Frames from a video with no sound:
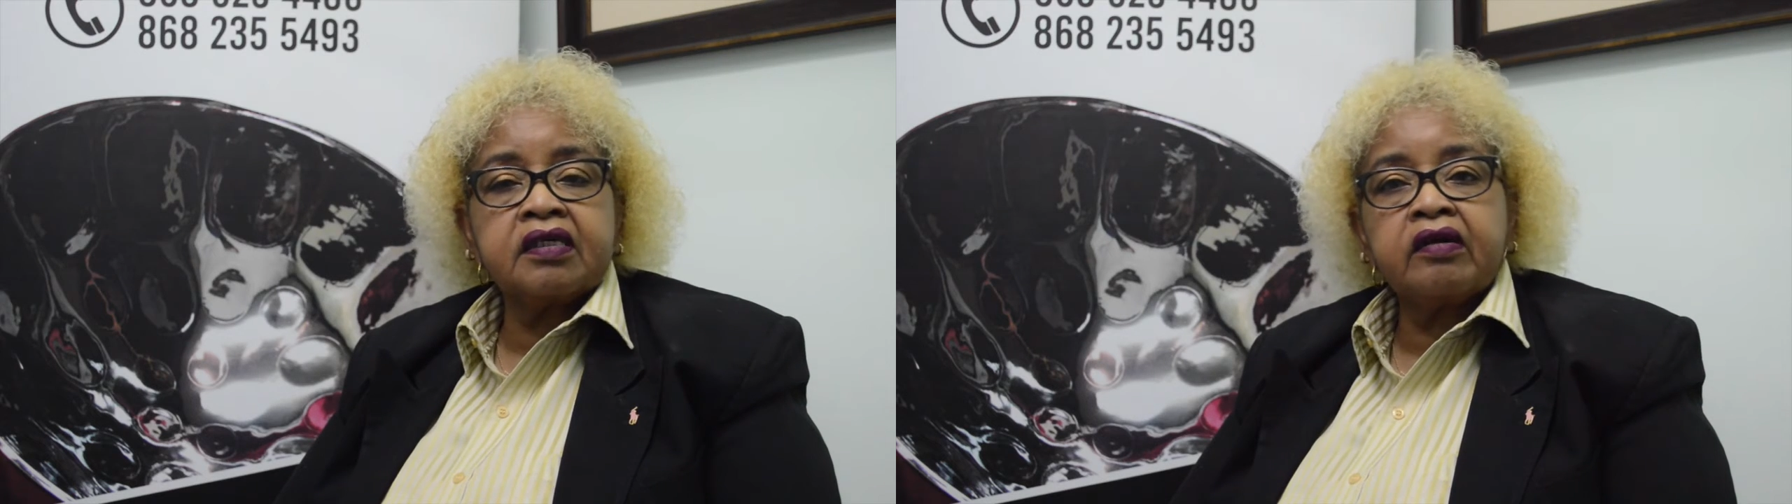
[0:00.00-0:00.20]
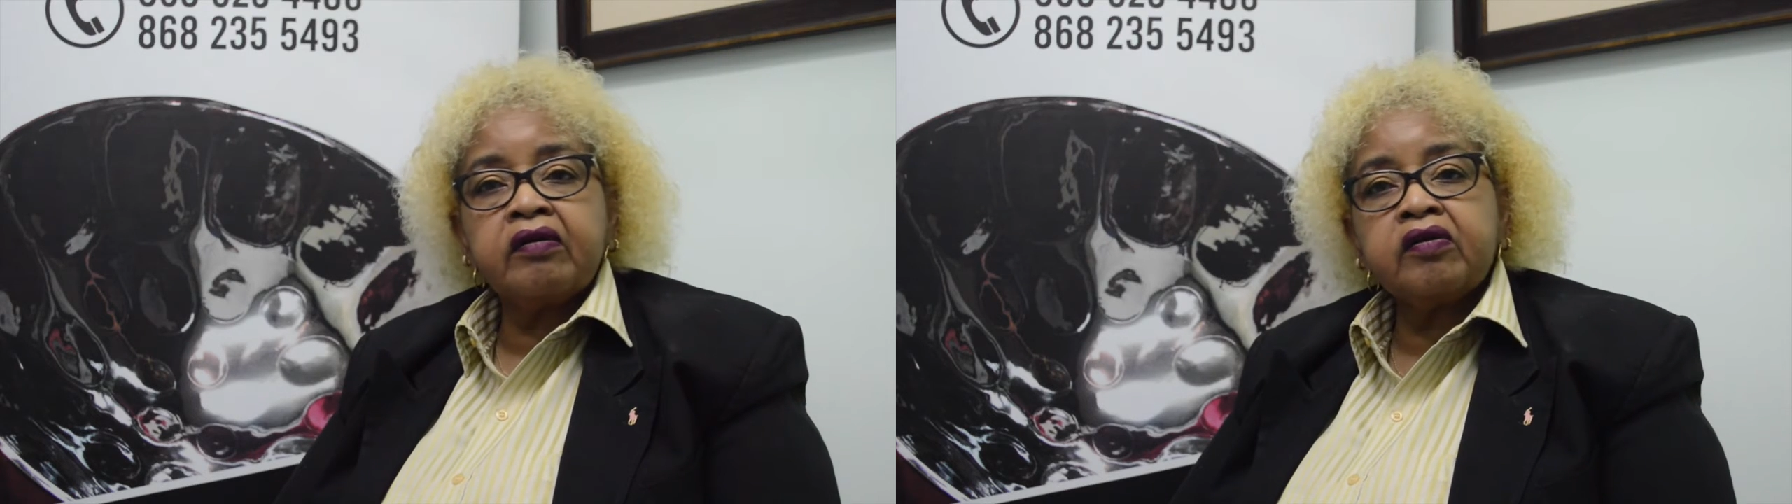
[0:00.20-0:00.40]

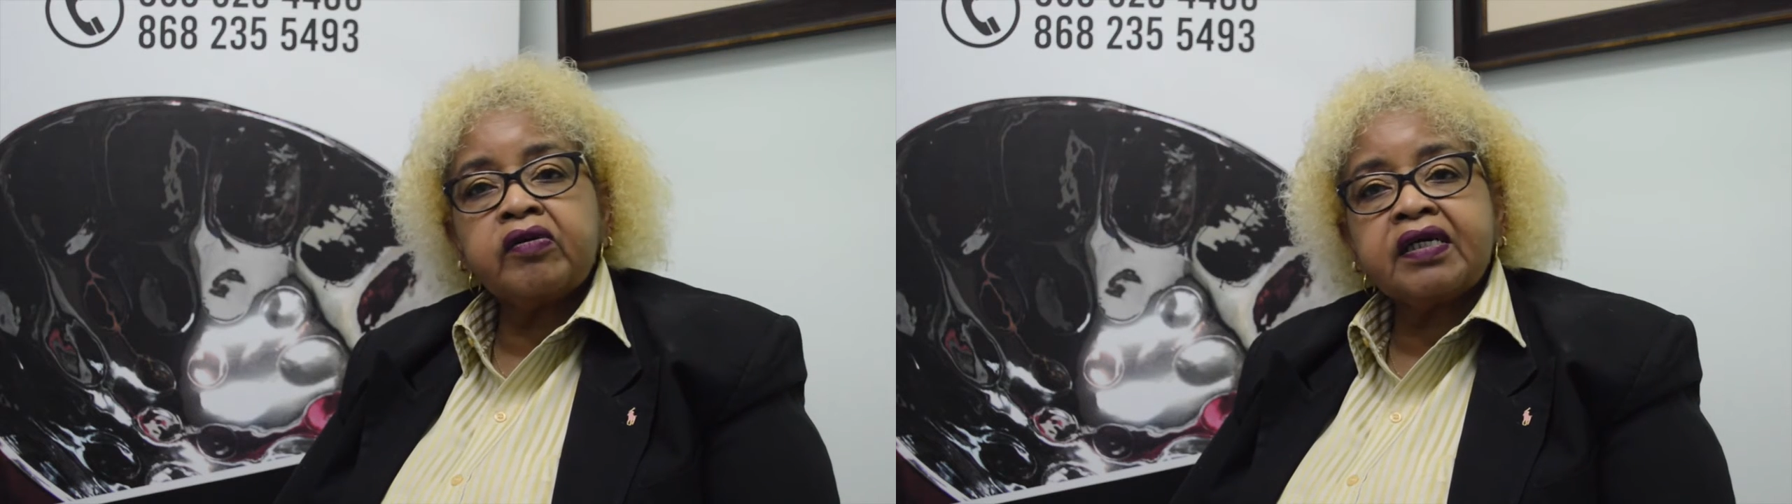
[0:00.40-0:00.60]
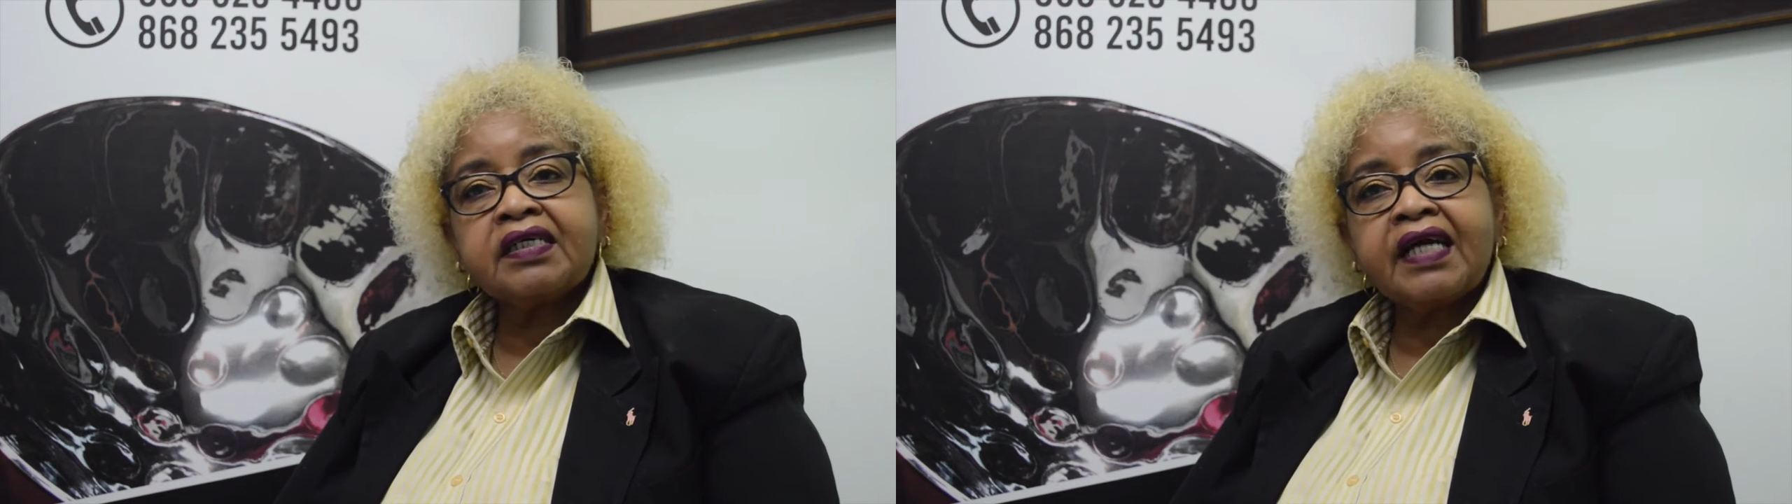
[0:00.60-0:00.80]
in our
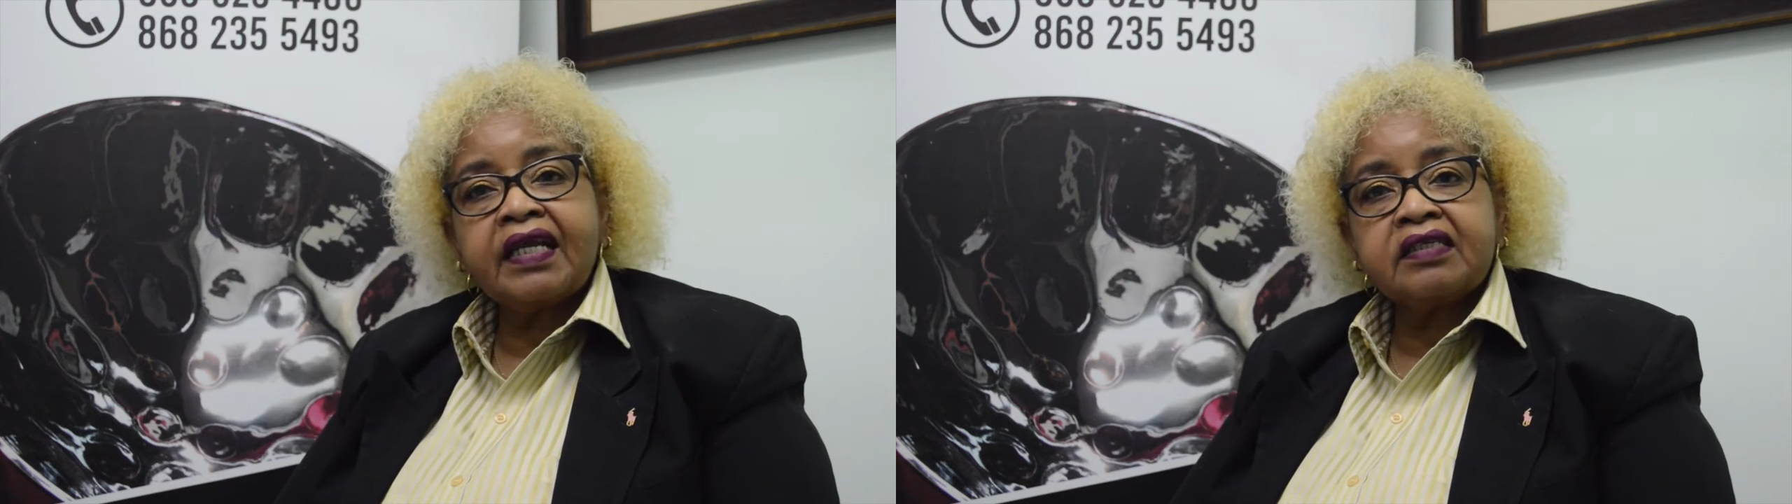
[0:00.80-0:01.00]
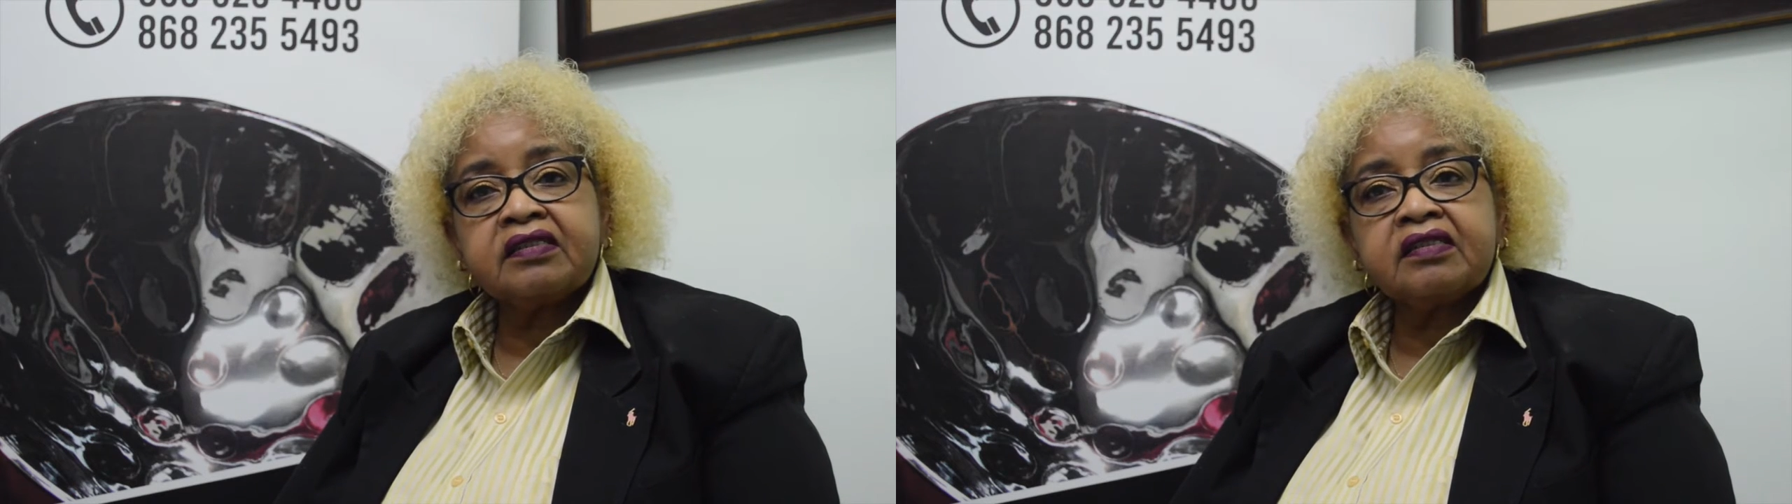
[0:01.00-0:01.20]
local
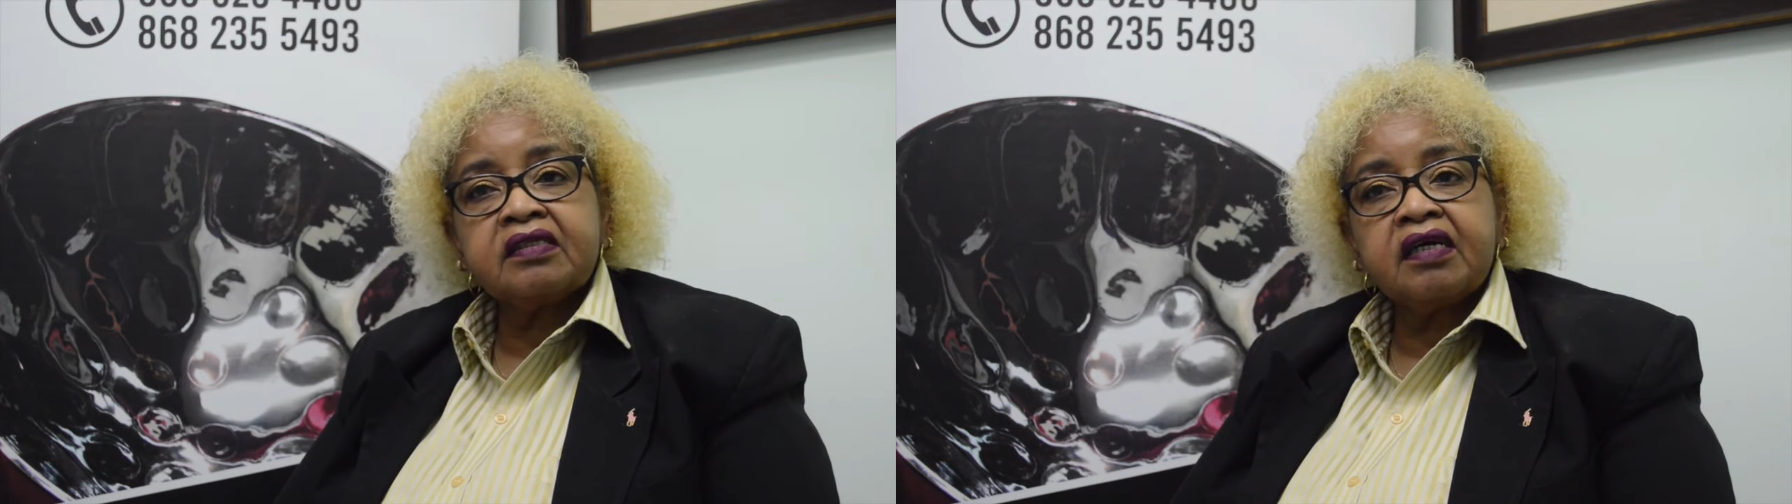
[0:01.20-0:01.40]
calendar